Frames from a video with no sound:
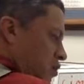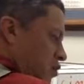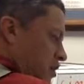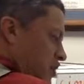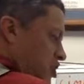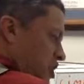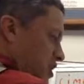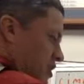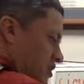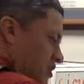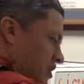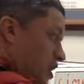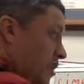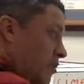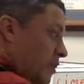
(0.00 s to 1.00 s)
which
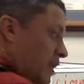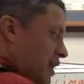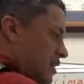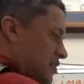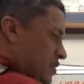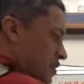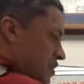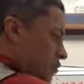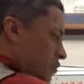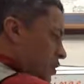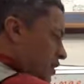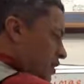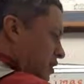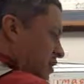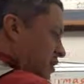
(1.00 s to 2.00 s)
is a positive
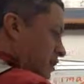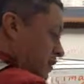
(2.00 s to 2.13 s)
1?